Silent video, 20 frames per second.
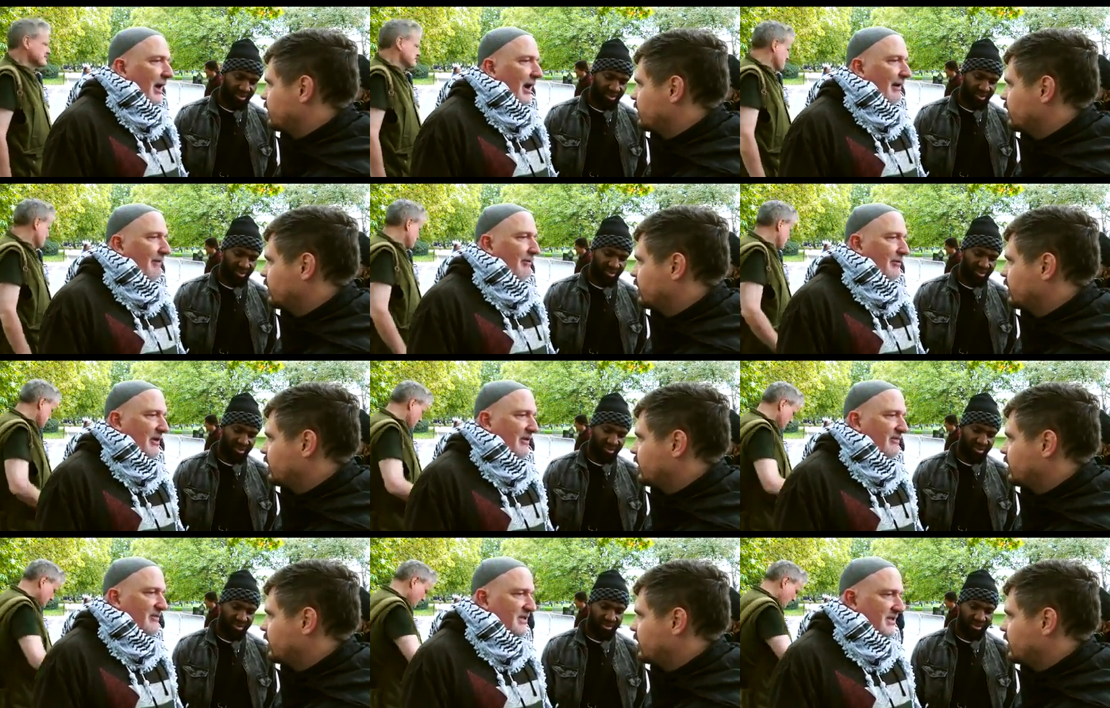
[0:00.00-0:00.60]
Speaker 1: I
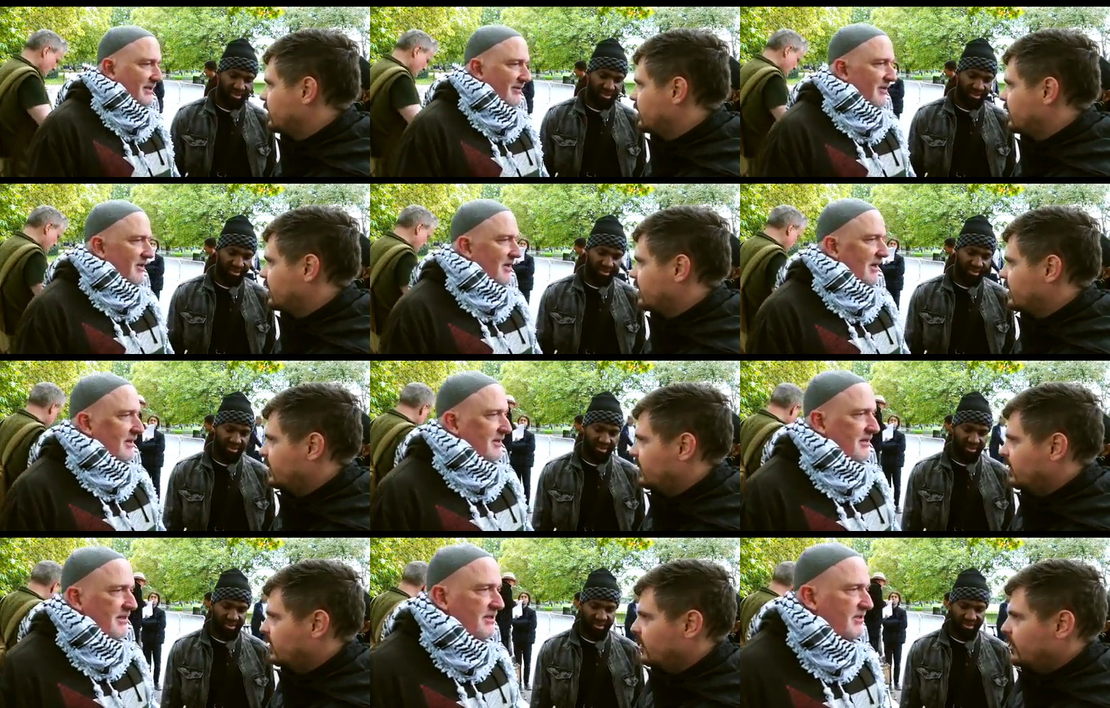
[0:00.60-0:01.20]
believe in some of the
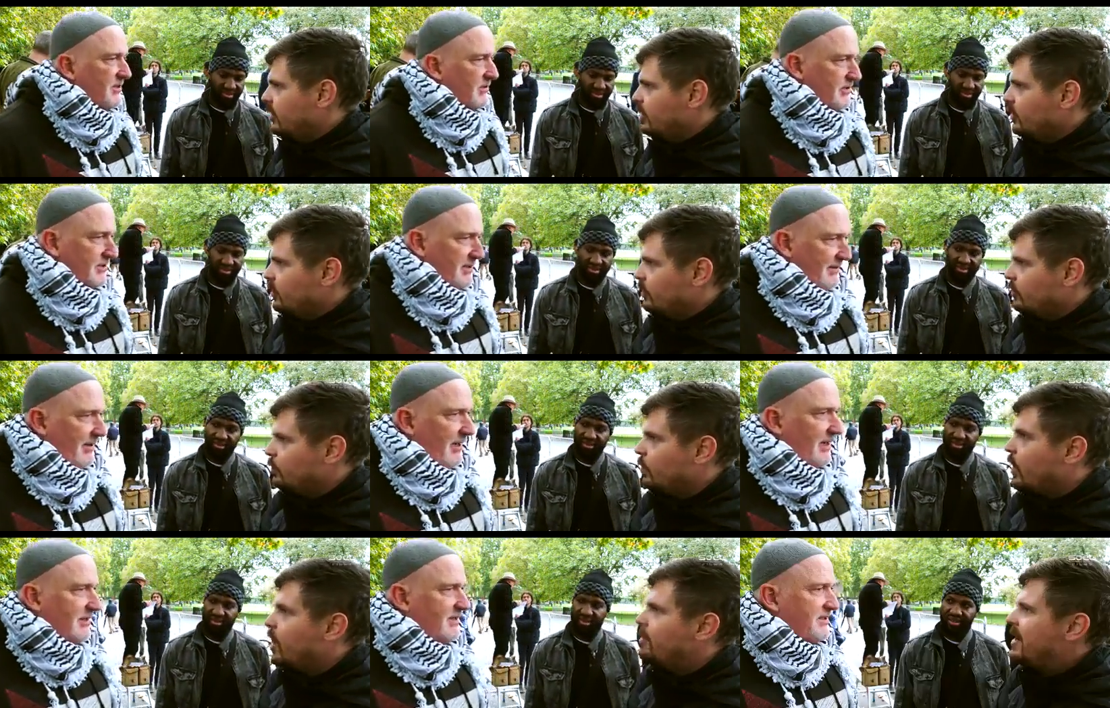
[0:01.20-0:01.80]
hadiths. There's
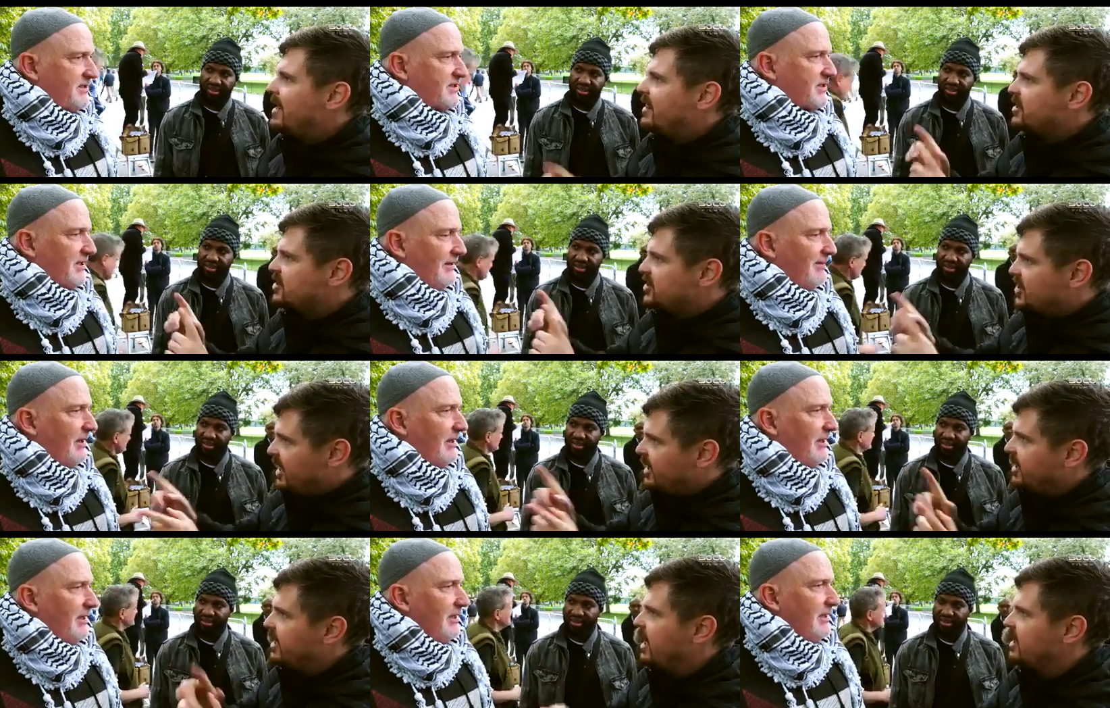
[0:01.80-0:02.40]
some. What hadiths, about the
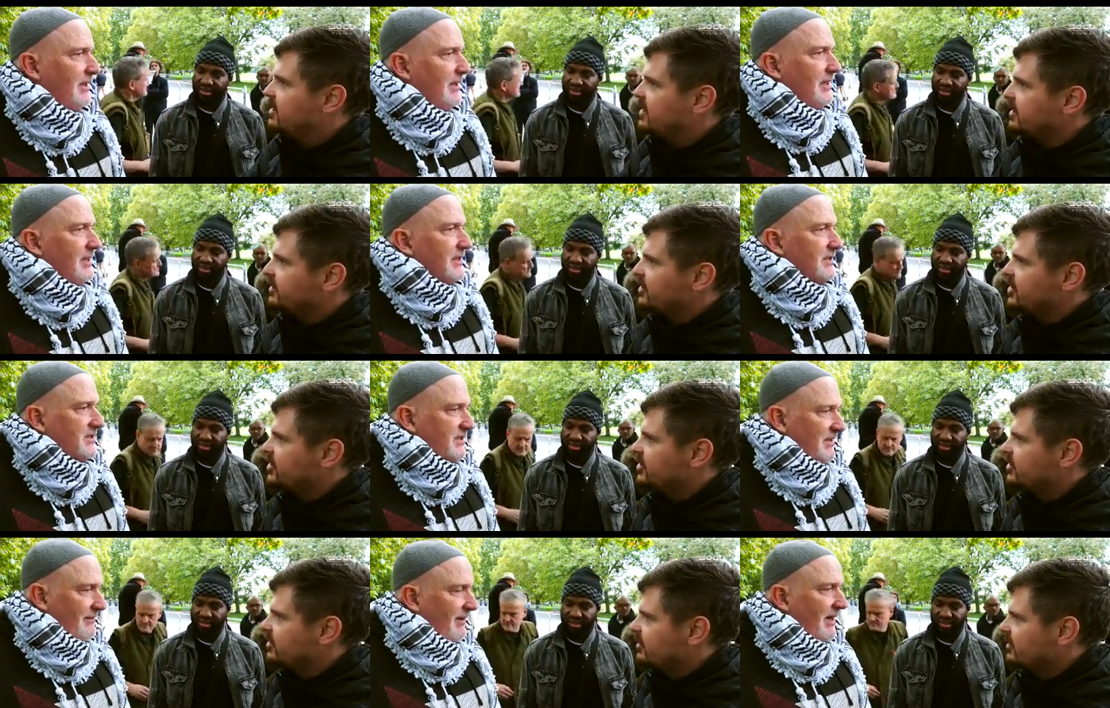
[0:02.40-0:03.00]
some, Sahih
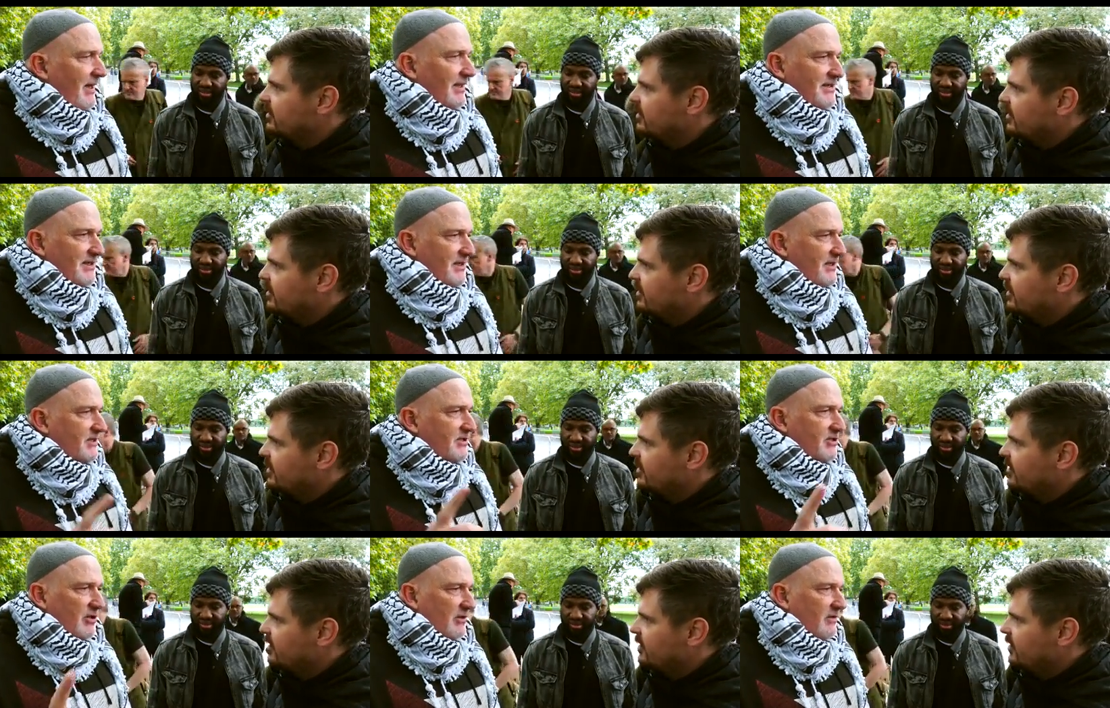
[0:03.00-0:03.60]
hadiths? Some
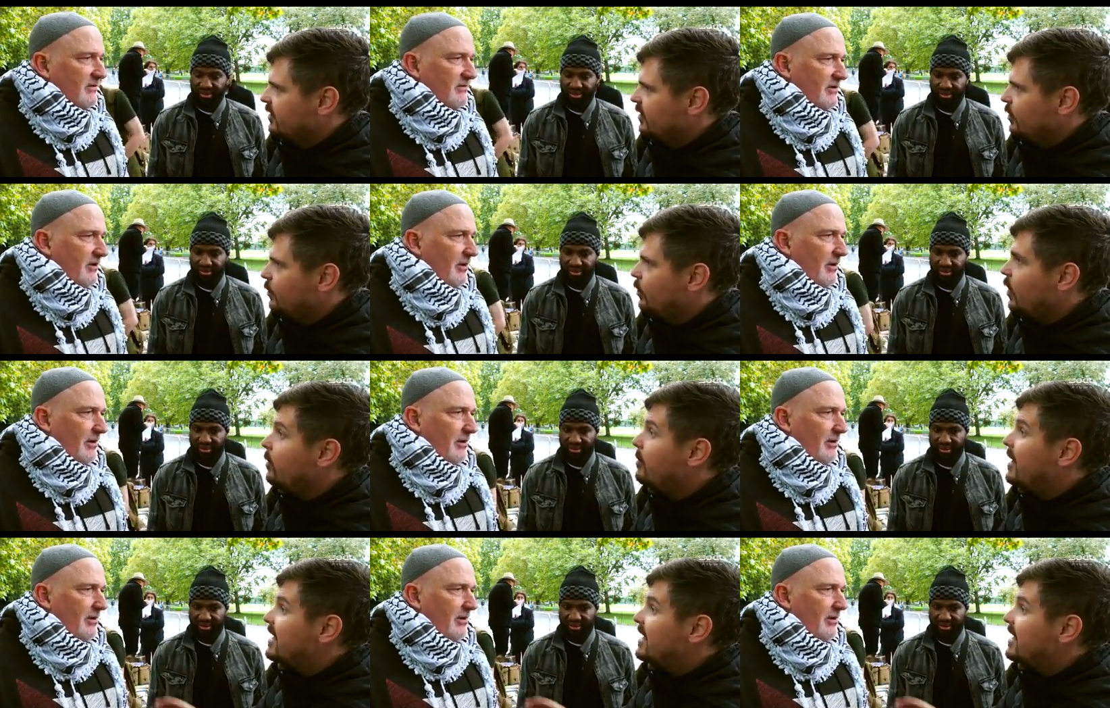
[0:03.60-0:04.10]
hadiths are. What